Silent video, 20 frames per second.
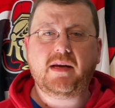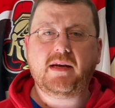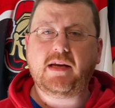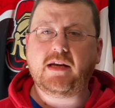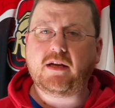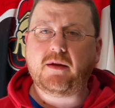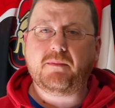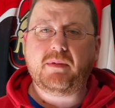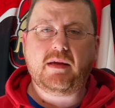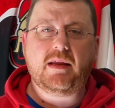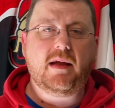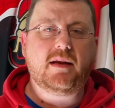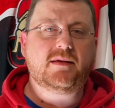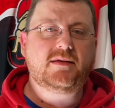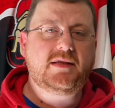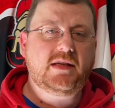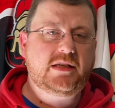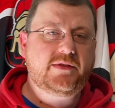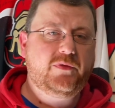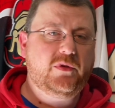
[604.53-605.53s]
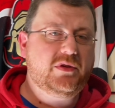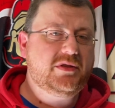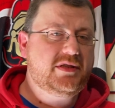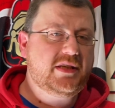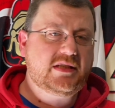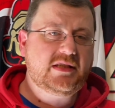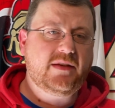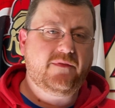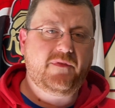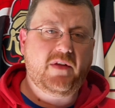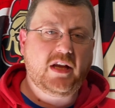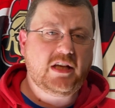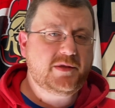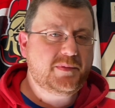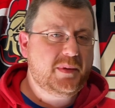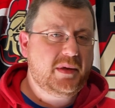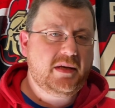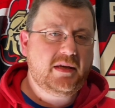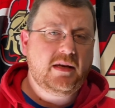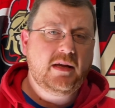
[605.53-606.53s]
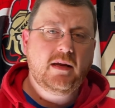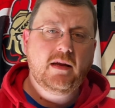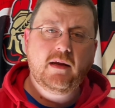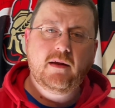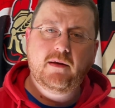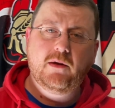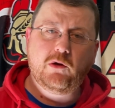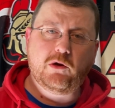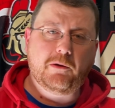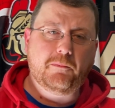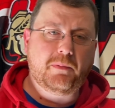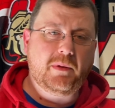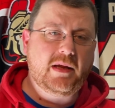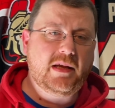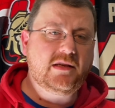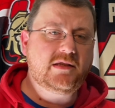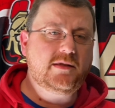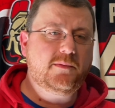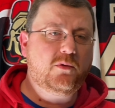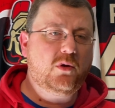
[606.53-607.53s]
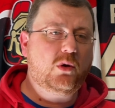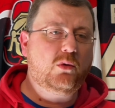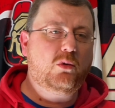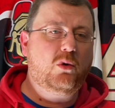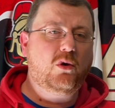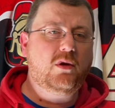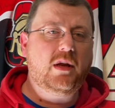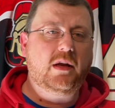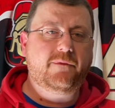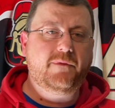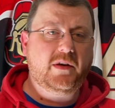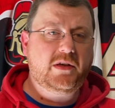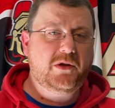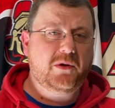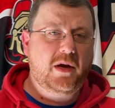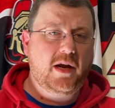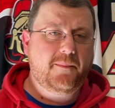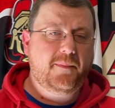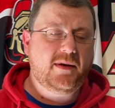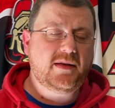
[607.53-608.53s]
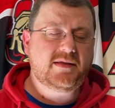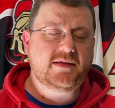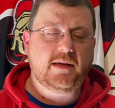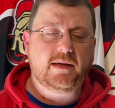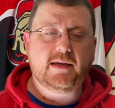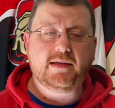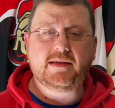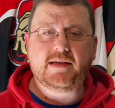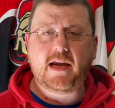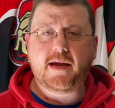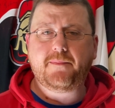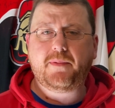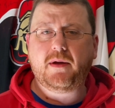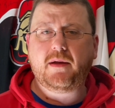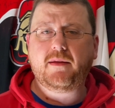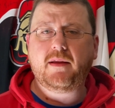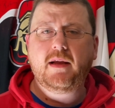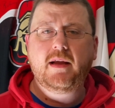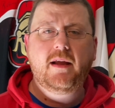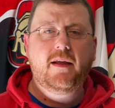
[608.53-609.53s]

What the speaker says: He could be that 6'6" defenseman who can play a similar role like Victor Hedman's done in Tampa.